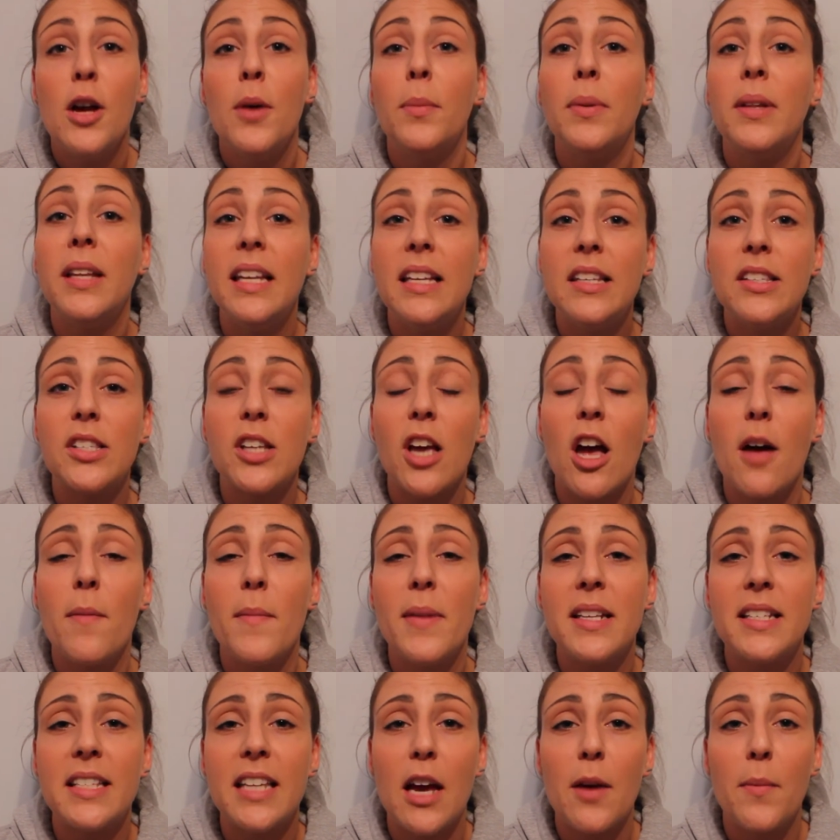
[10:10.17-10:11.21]
Please
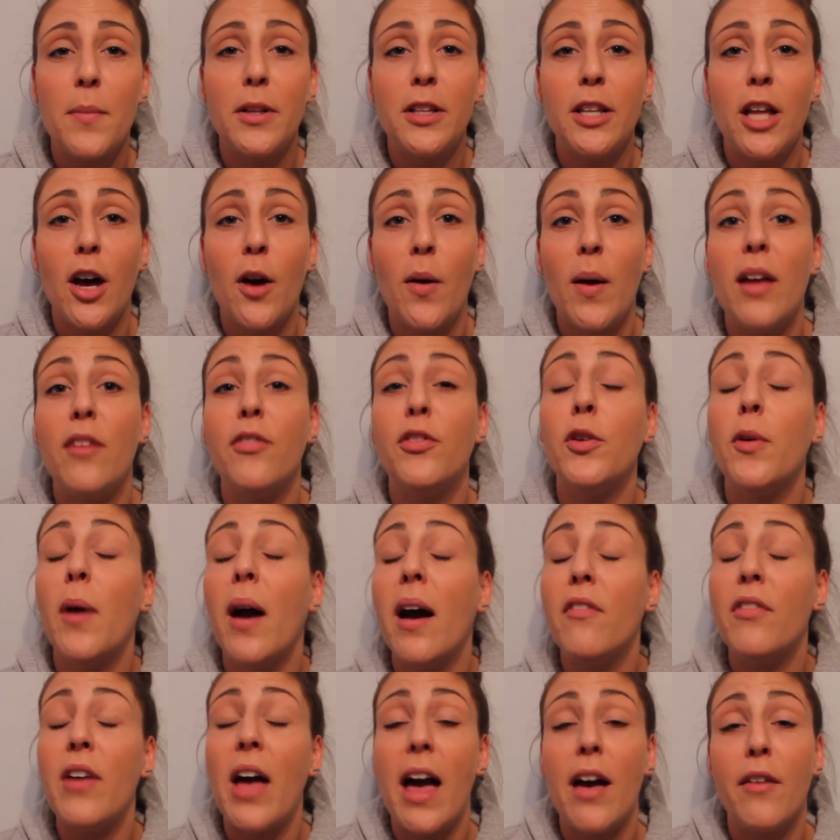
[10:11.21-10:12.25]
comment down below if you
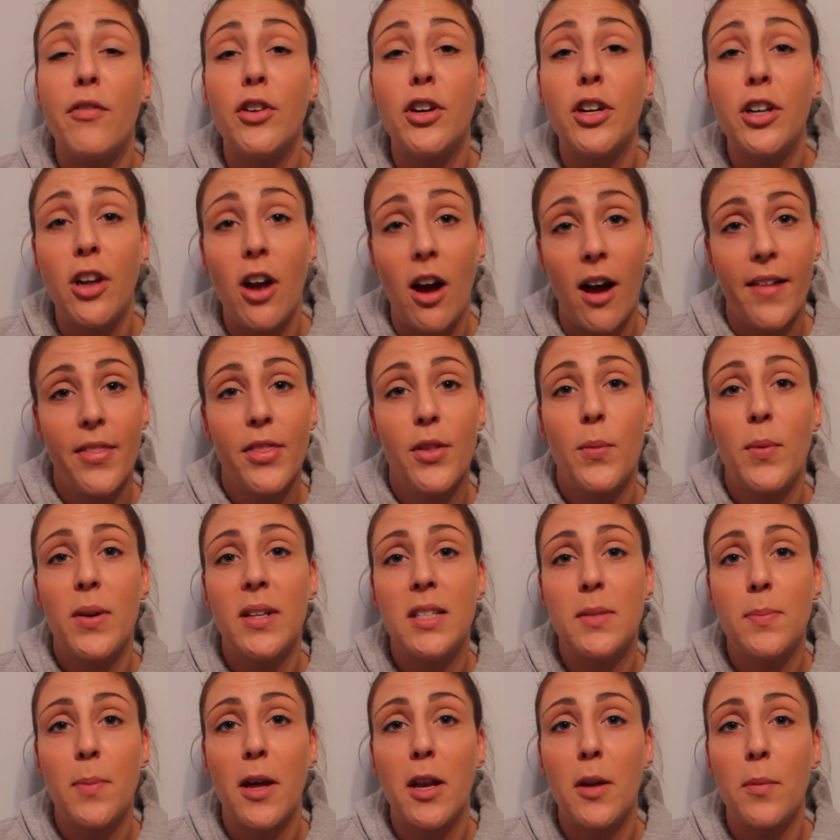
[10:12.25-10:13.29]
have ever gotten the
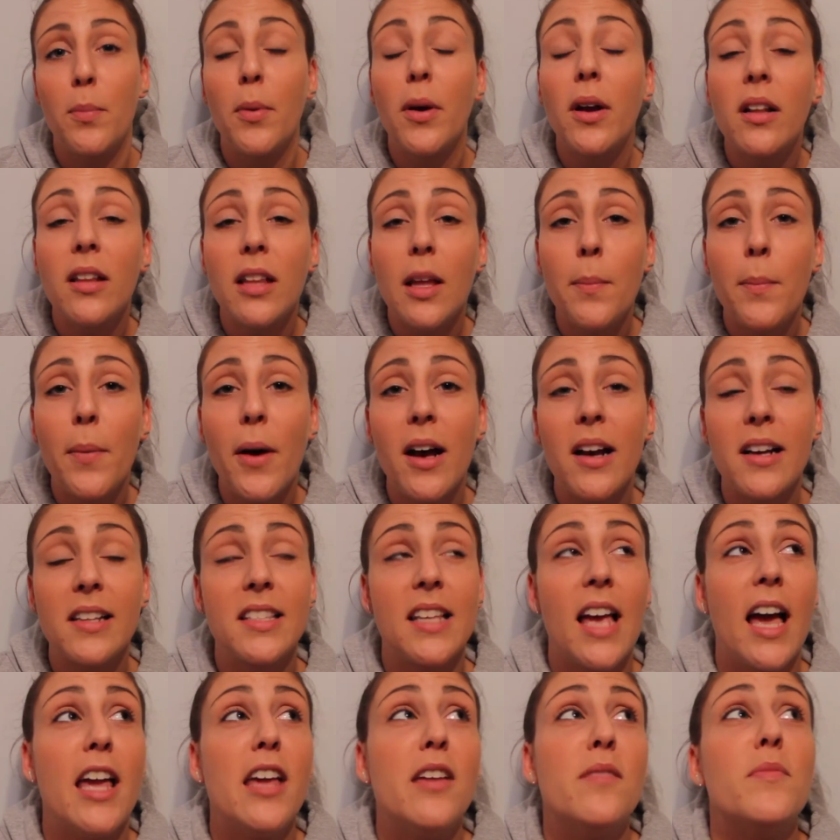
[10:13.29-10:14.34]
Once Upon a Book Club box.
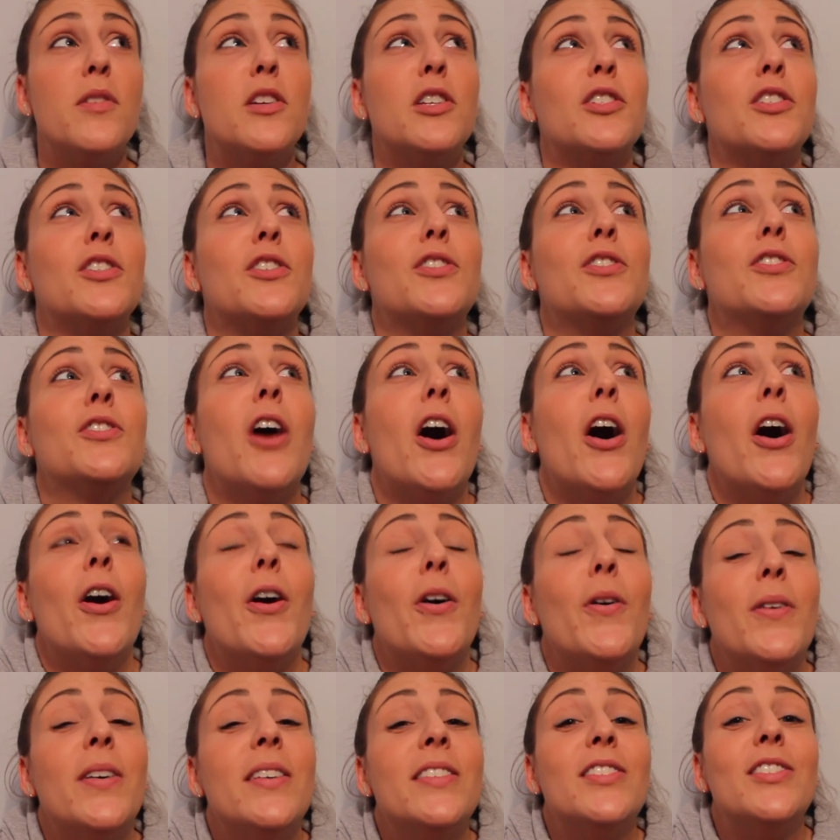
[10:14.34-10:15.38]
I am
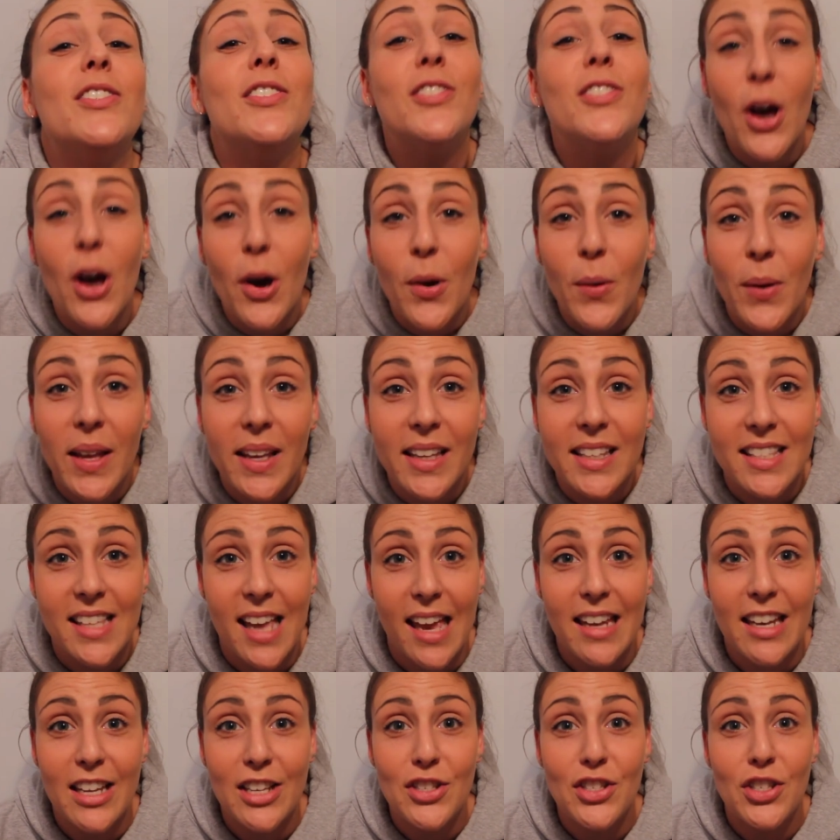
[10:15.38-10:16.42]
so
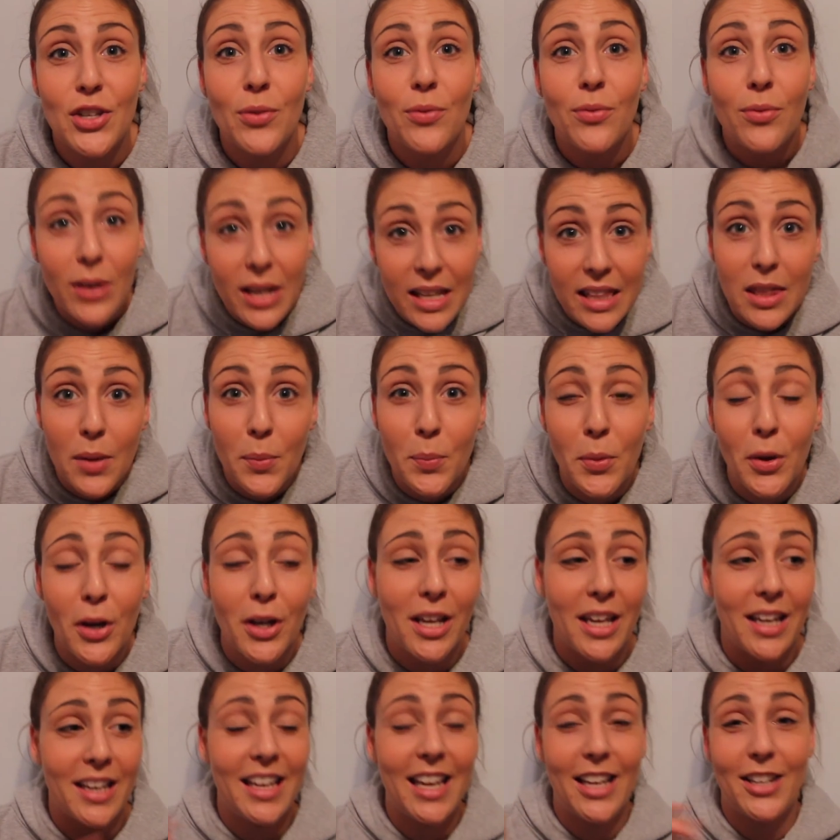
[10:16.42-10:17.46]
excited to read the
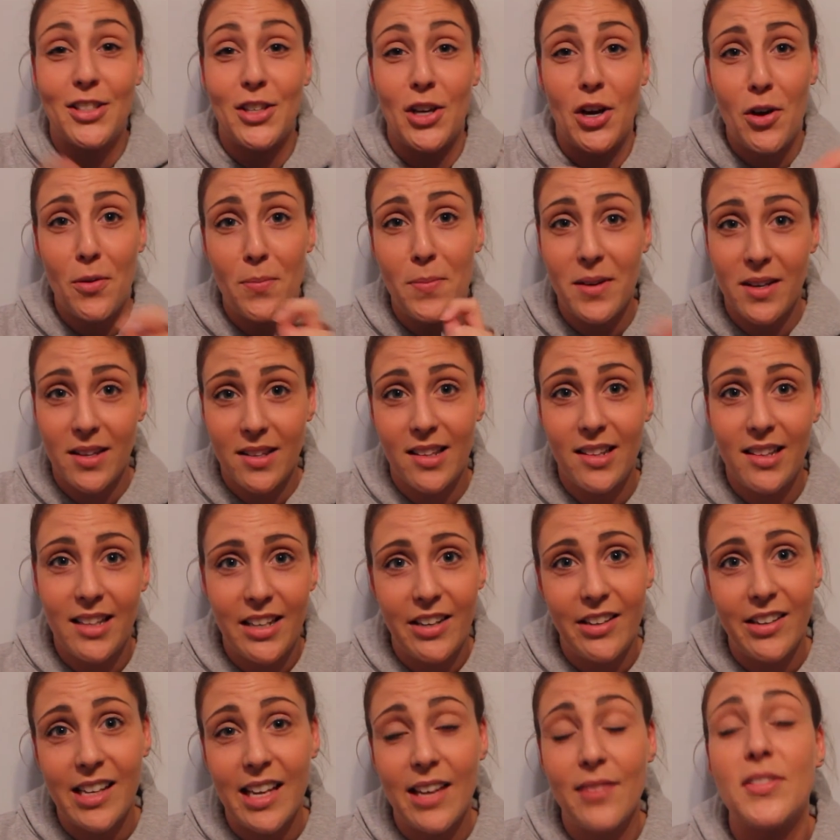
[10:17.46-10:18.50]
book and get to open all the
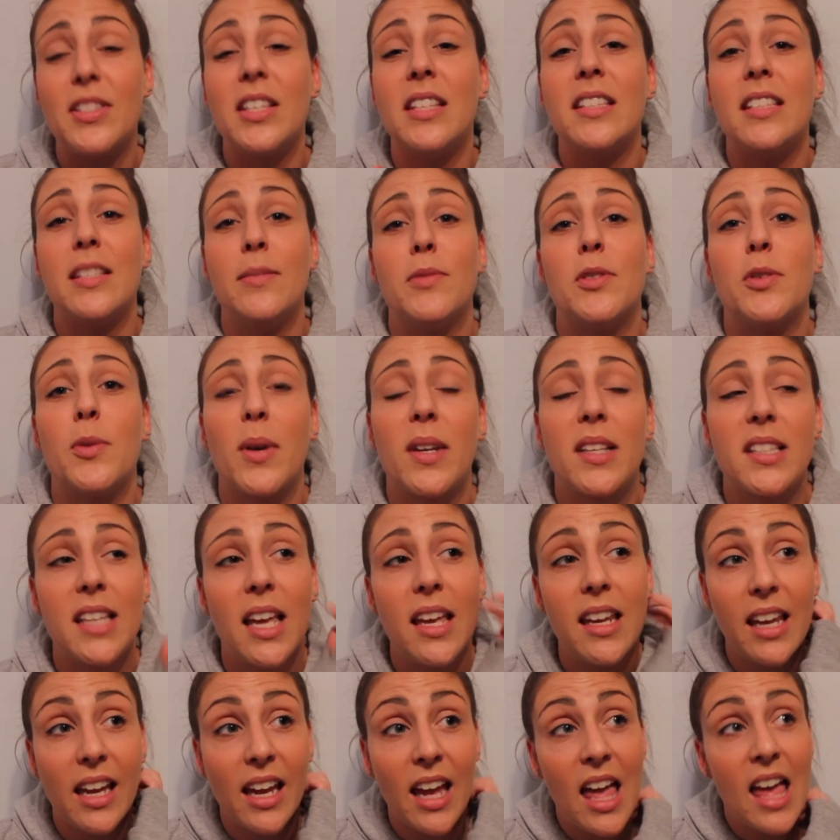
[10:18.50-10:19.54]
little gifts. It seems so
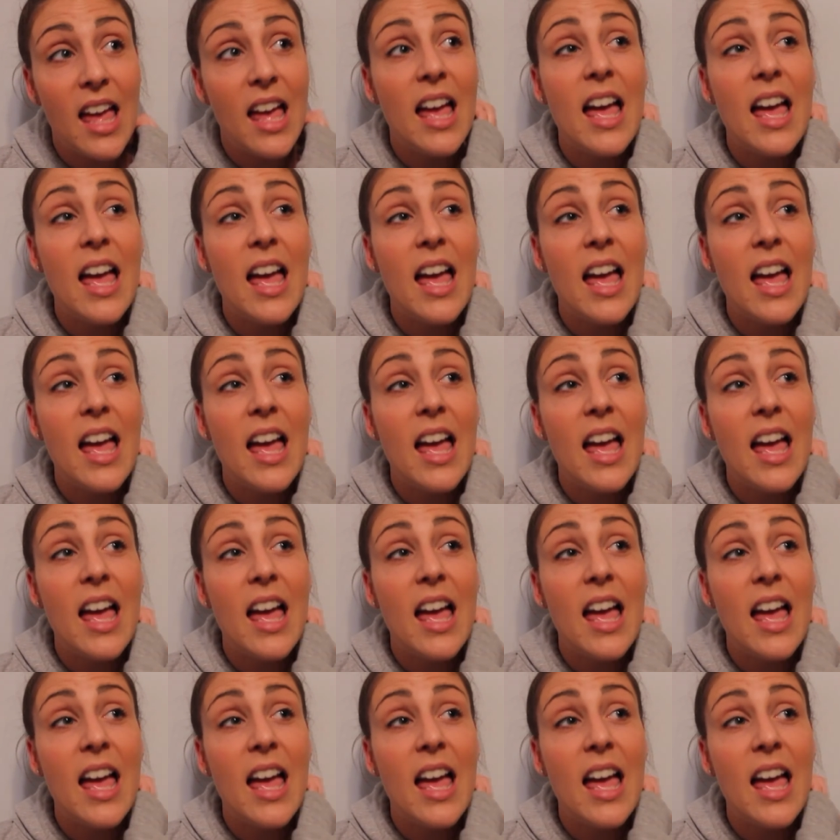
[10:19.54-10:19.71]
exciting.